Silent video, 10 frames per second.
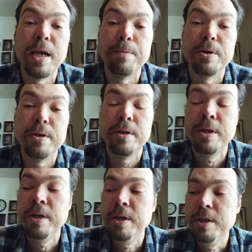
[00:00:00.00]
neighborhood.
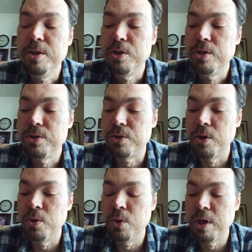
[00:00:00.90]

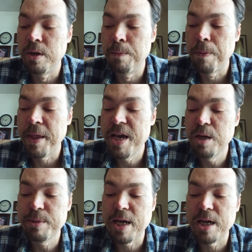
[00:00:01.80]
So the
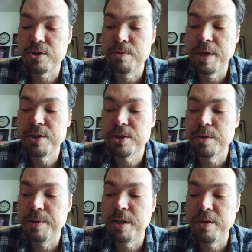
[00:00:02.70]
Hannibal Doctrine
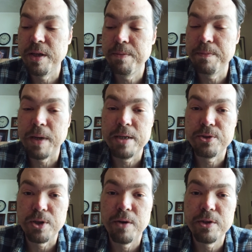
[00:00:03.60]
basically I
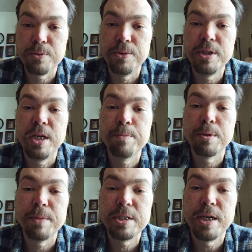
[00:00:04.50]
saw this put in
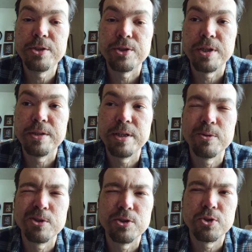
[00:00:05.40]
implementation. I think
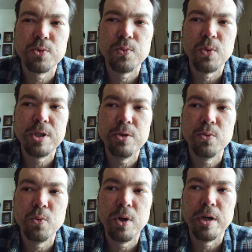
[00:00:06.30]
it was in
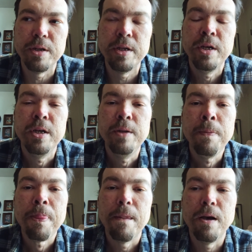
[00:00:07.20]
21.
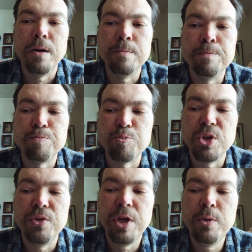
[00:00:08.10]

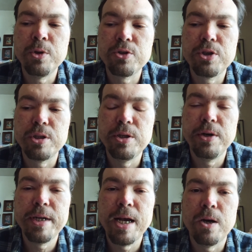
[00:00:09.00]
They were
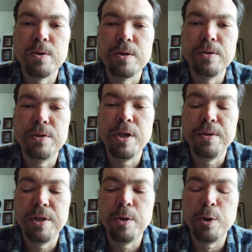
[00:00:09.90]
clearing out.
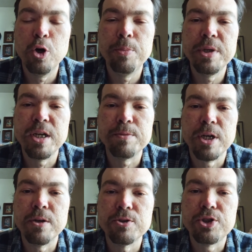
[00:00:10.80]
They were opening up
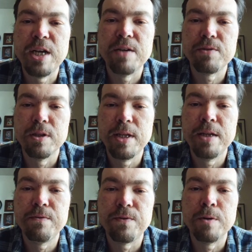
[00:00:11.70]
tunnel shafts that
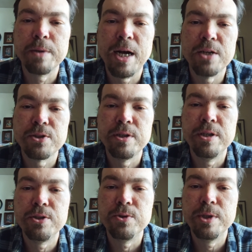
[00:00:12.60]
led from Gaza
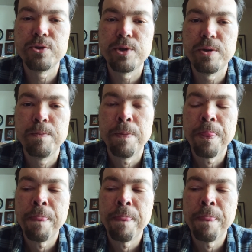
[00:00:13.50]
into Israel,